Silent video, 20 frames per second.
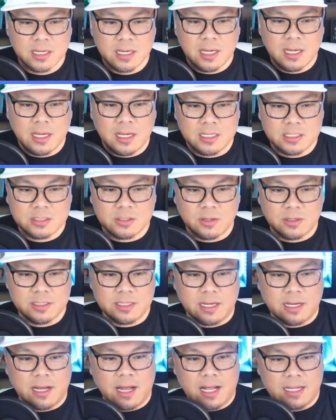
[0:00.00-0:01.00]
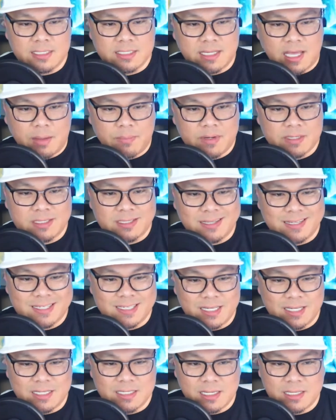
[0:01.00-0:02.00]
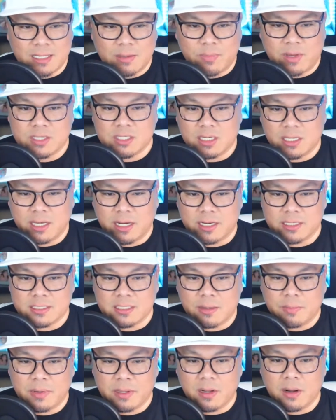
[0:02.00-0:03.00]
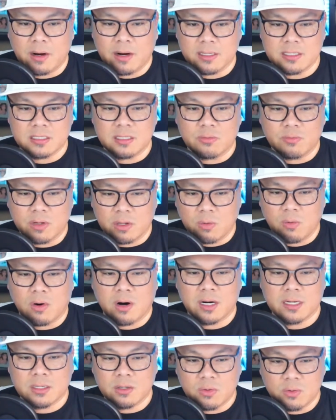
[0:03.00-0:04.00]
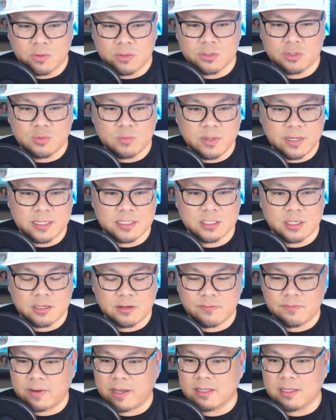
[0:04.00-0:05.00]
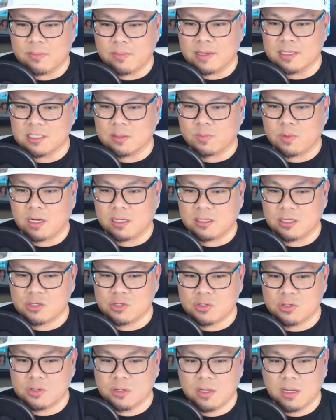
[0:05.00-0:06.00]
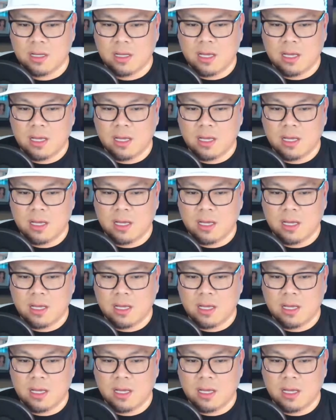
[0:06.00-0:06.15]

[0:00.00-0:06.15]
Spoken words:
It's called the Alzheimer's Disease and Dementia Care Seminar. It's the required course to be a certified dementia practitioner.